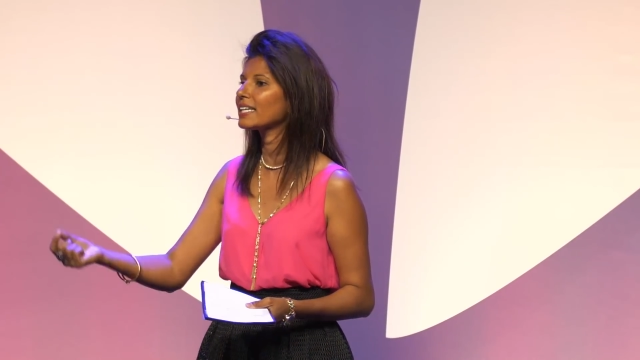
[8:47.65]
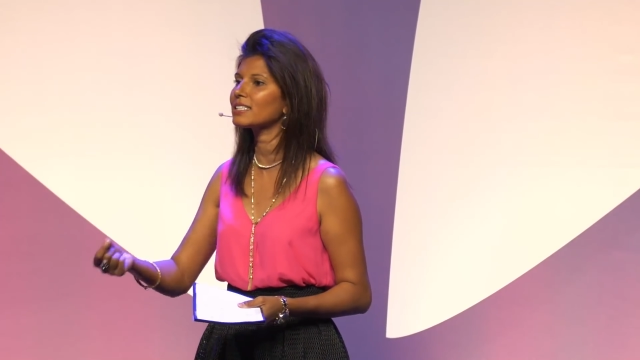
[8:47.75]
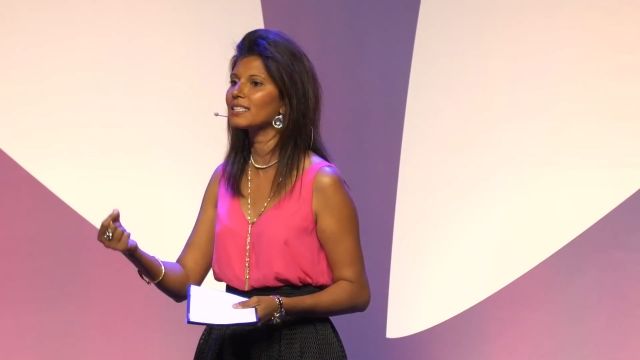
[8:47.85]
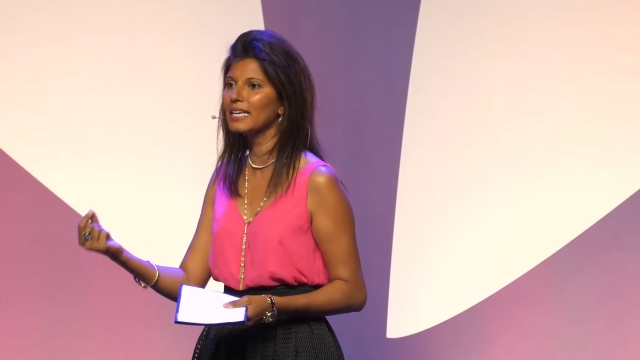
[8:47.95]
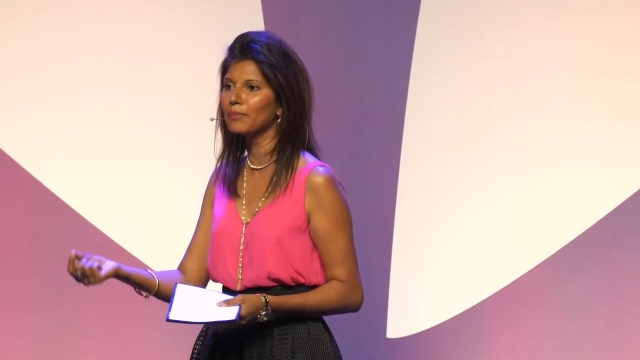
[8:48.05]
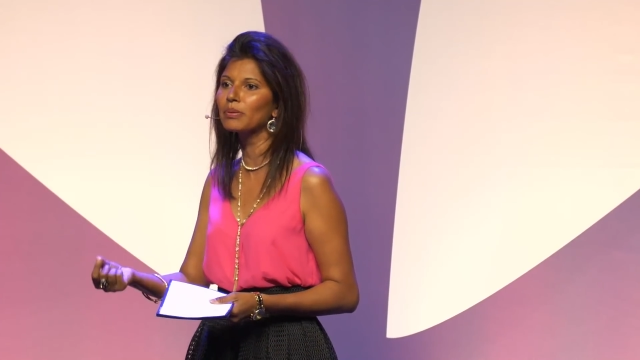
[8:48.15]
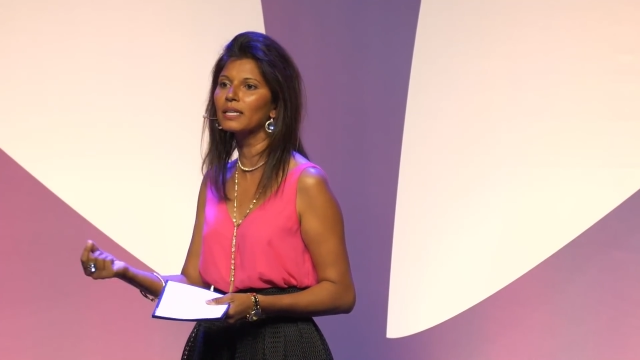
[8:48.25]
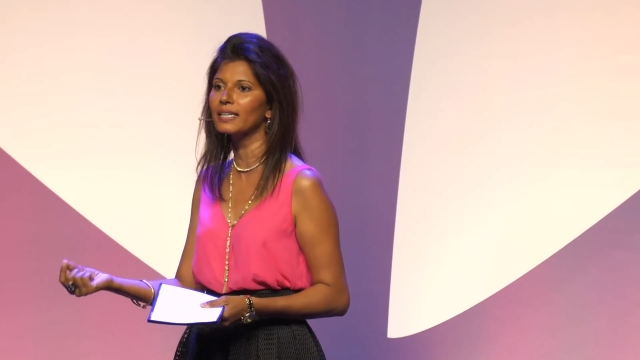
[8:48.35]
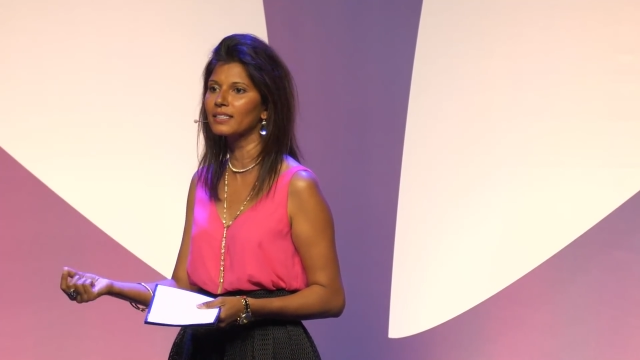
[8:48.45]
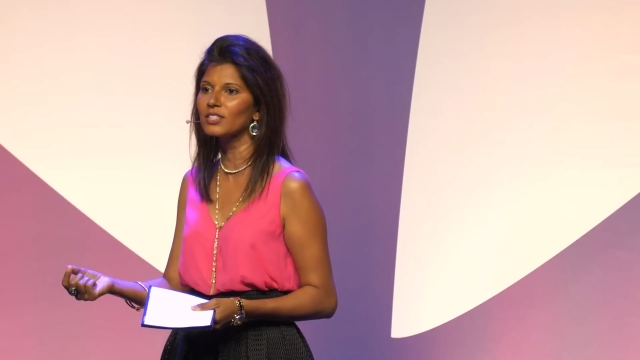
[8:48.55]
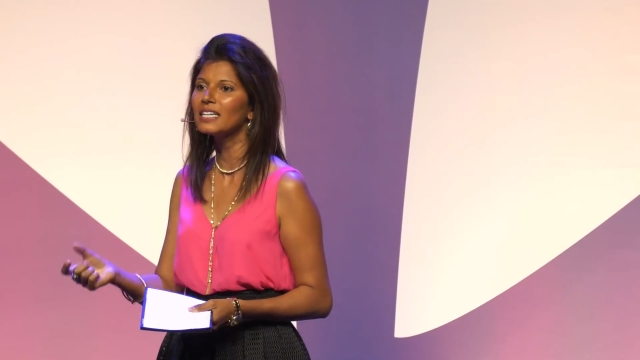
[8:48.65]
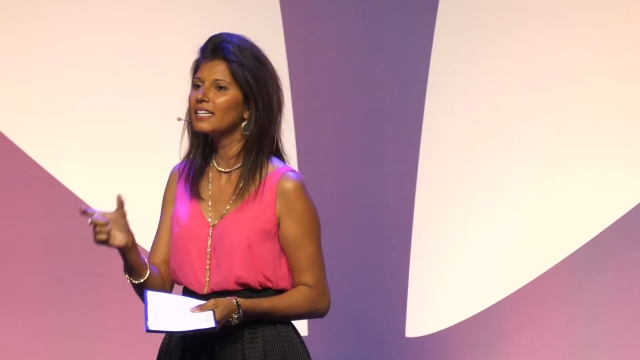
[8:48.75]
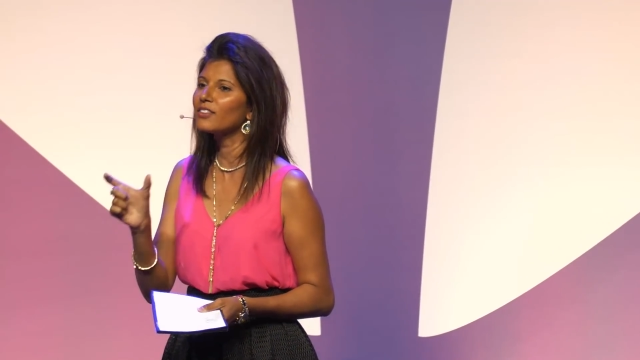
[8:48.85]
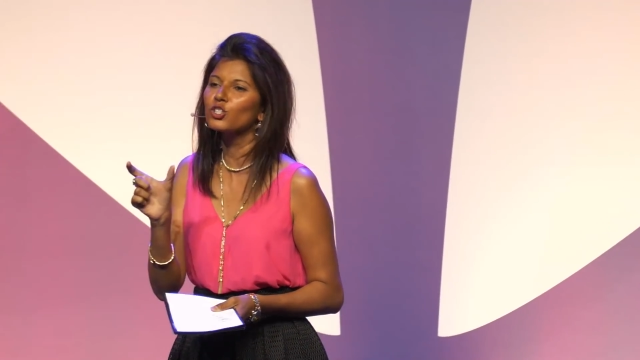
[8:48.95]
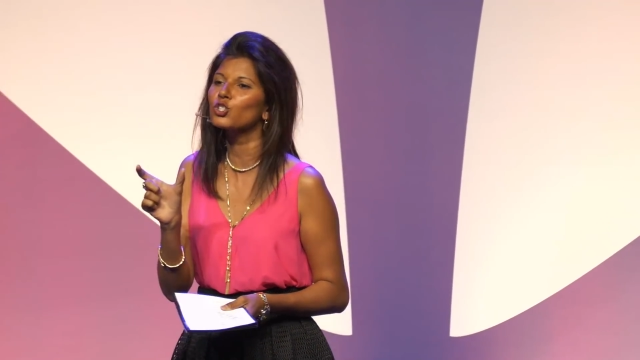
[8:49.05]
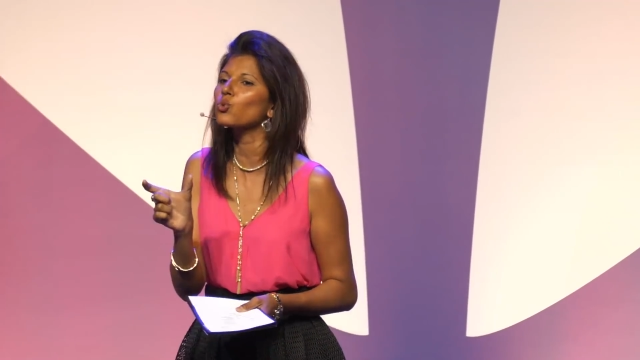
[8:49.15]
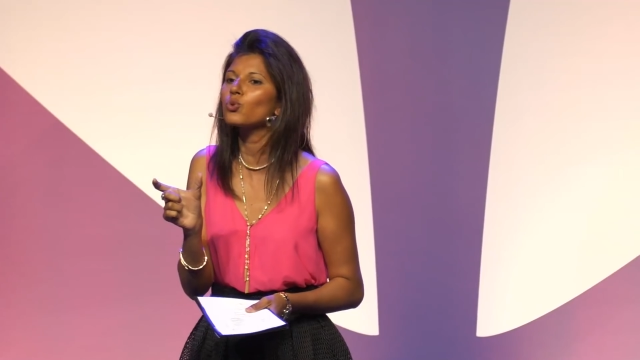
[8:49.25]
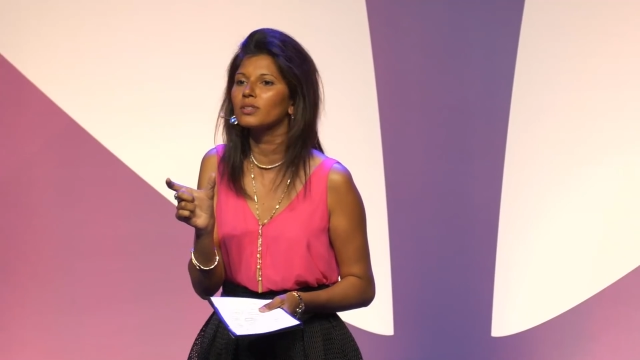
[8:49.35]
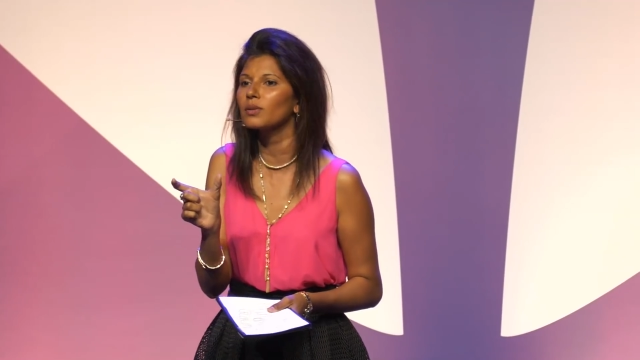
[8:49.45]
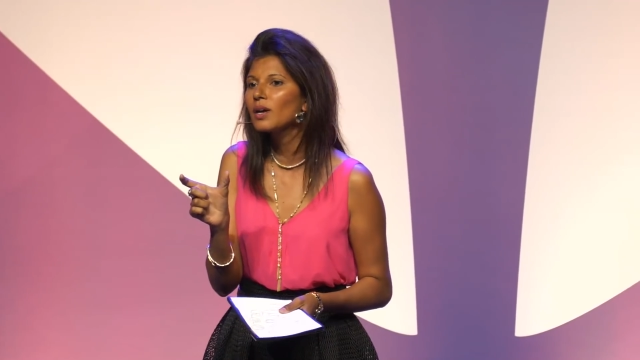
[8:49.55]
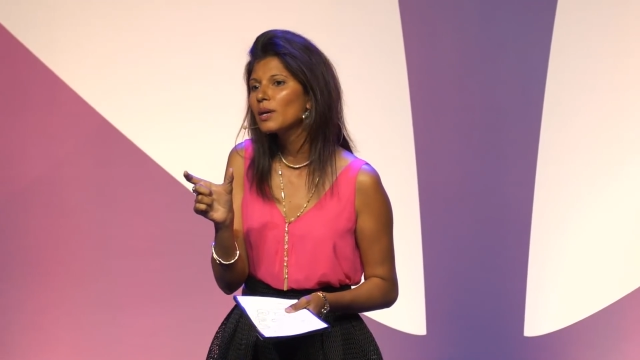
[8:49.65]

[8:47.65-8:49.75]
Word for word: get to that place in the short